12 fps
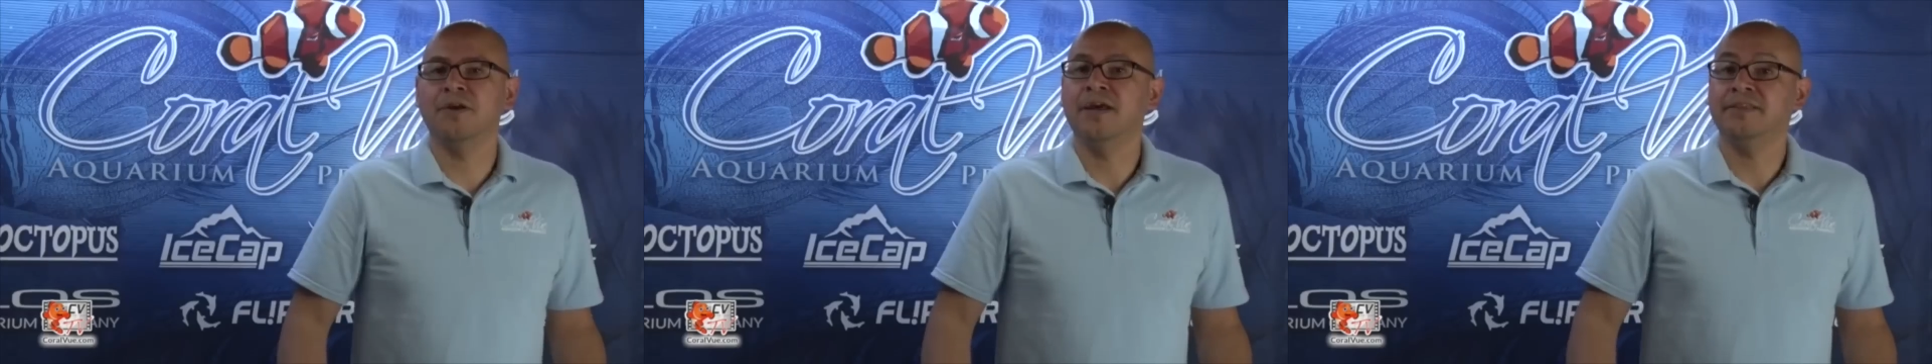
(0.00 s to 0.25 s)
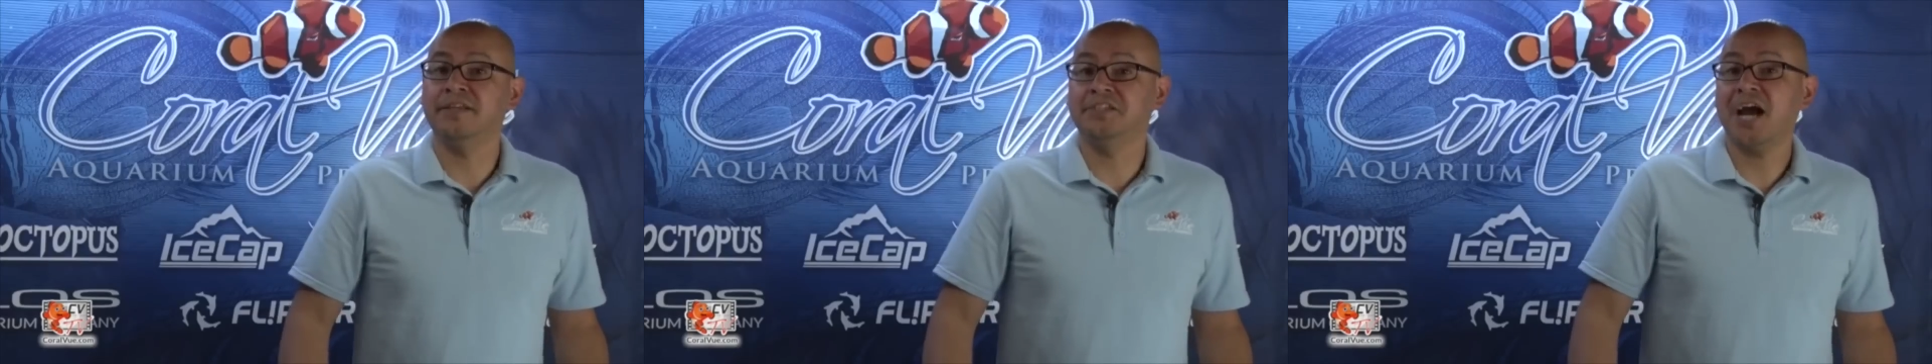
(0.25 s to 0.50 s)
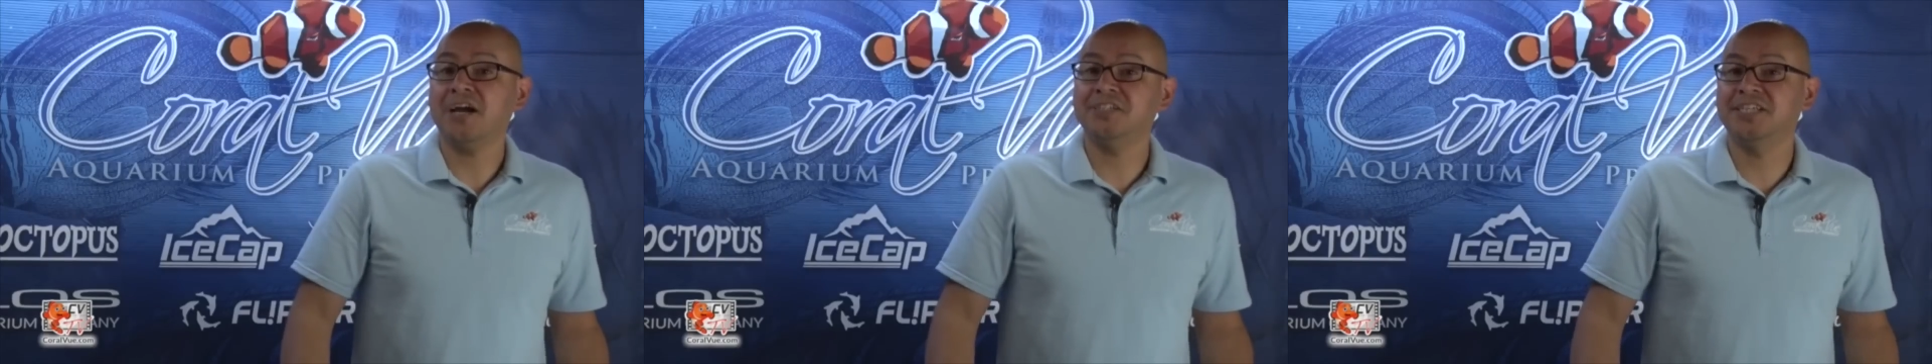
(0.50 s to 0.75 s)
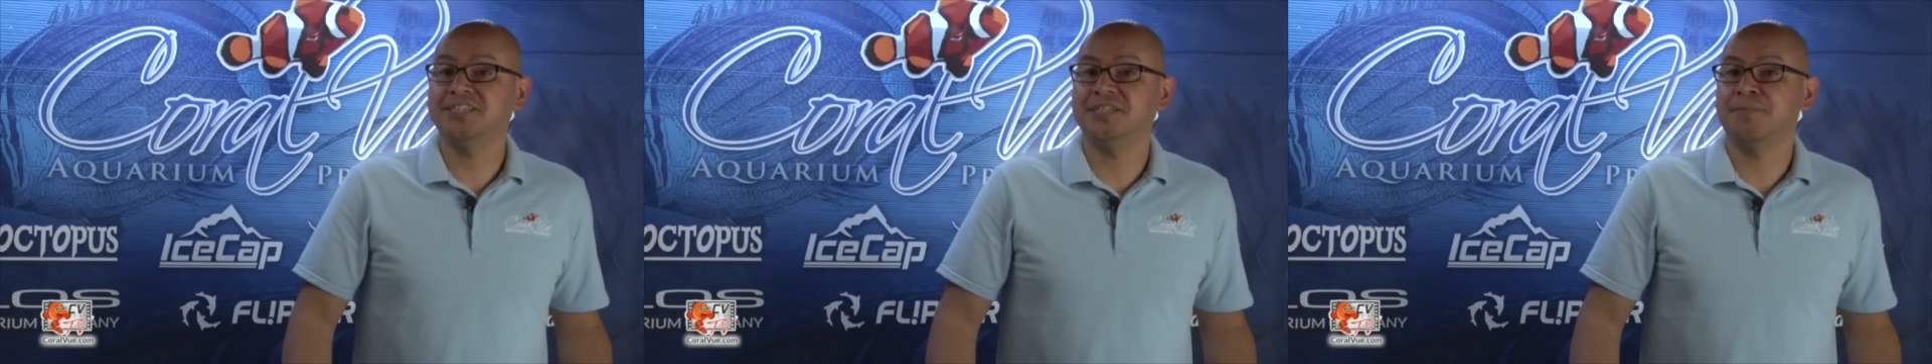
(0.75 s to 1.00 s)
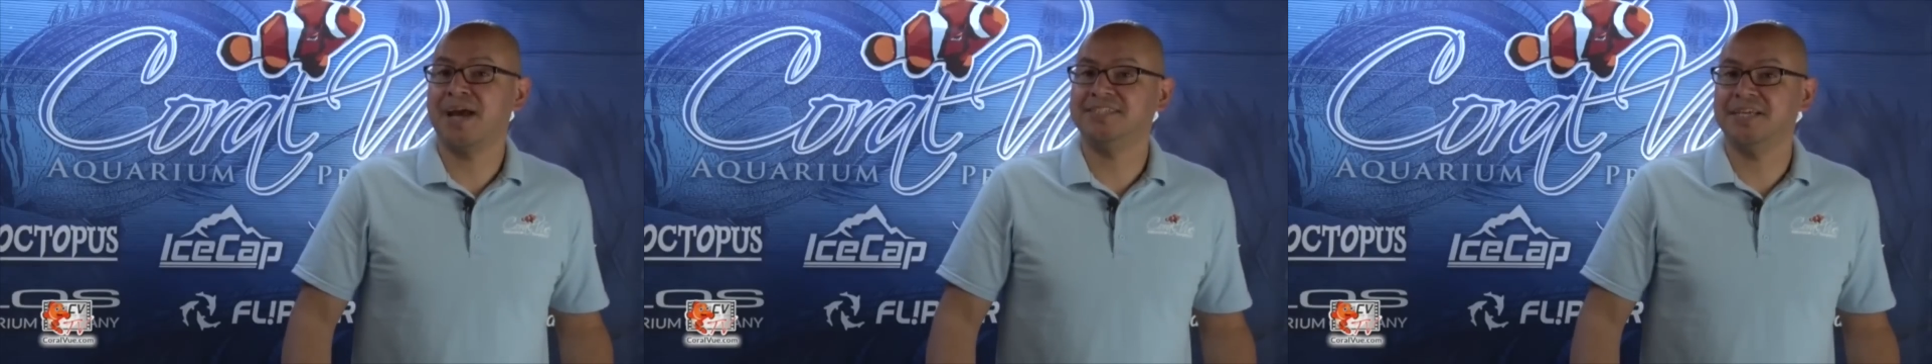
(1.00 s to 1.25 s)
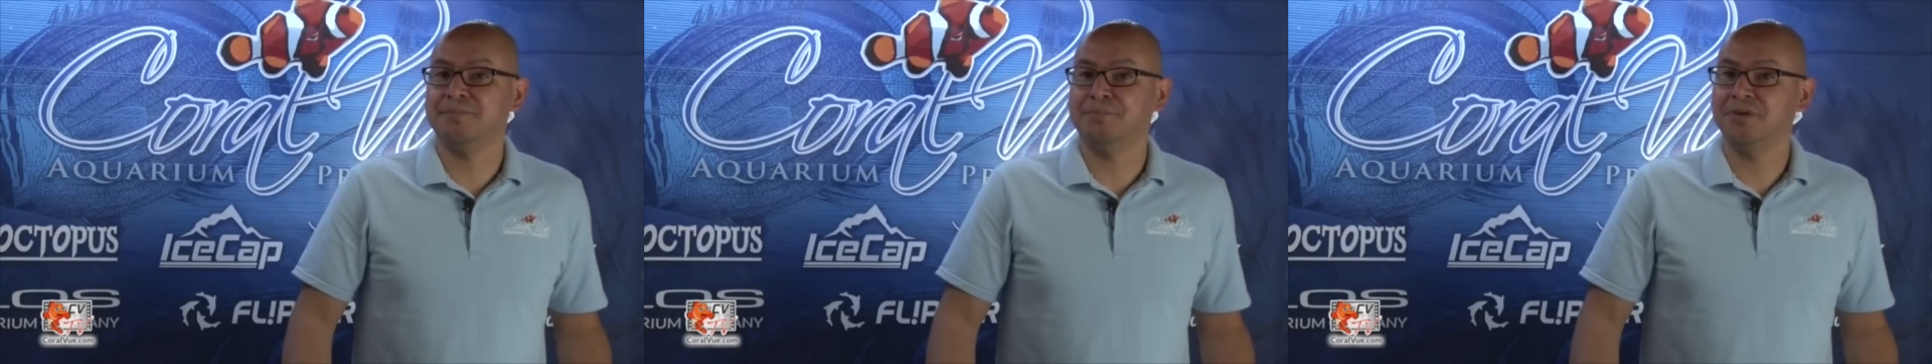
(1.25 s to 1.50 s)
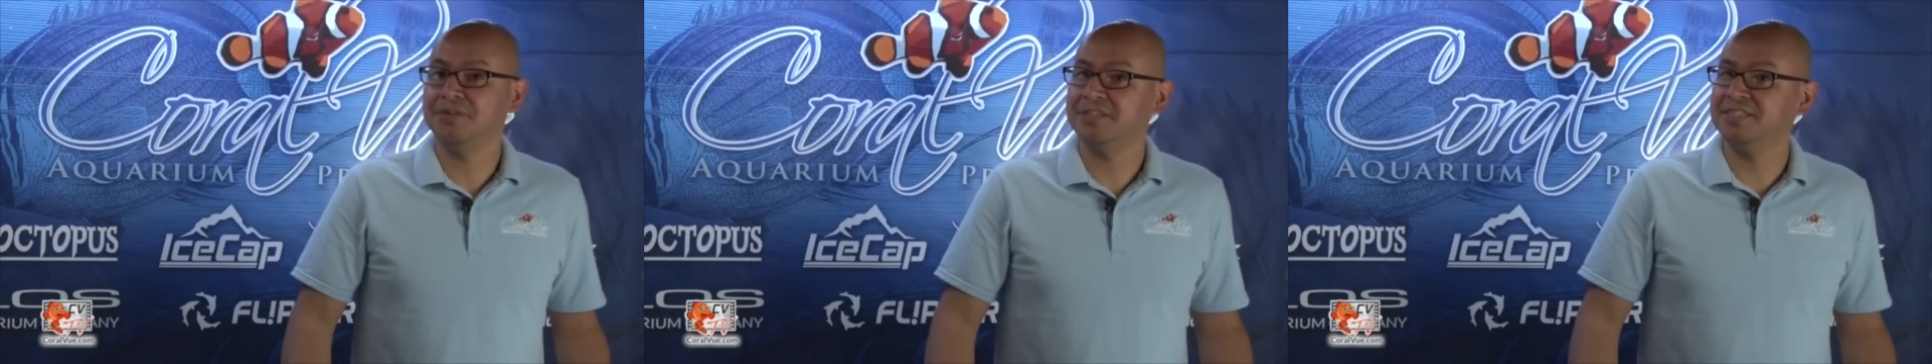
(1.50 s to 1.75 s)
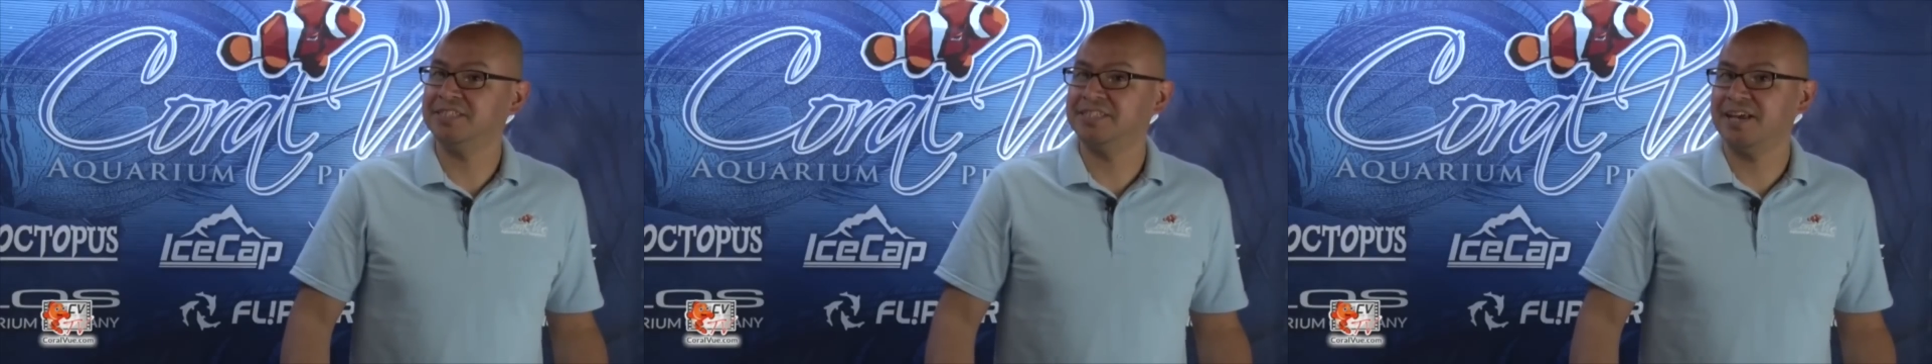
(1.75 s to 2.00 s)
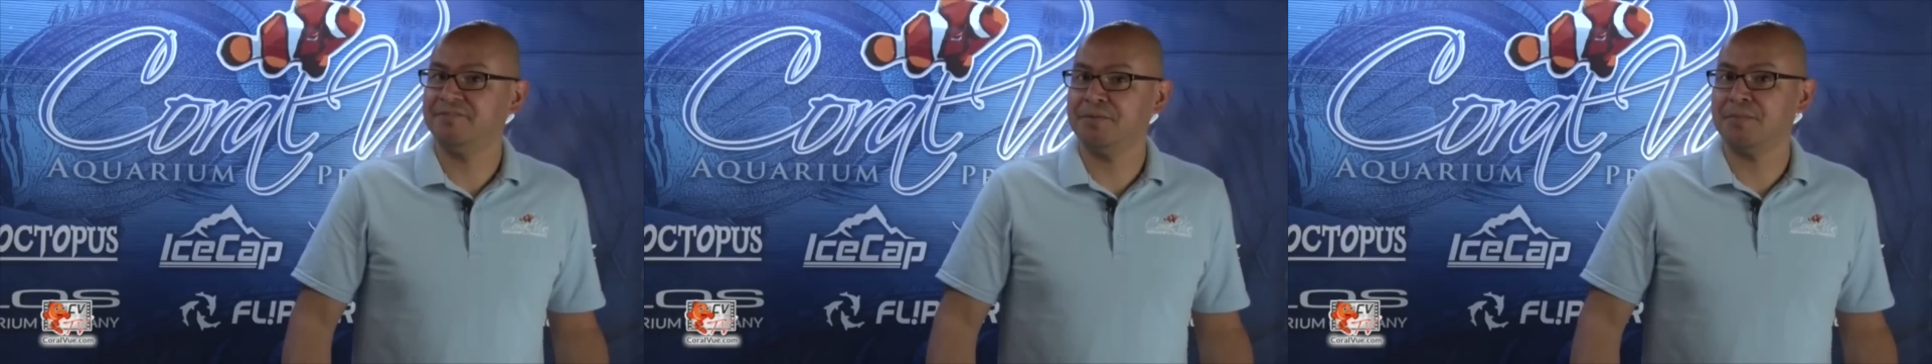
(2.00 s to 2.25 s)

The gyre system has a built-in safety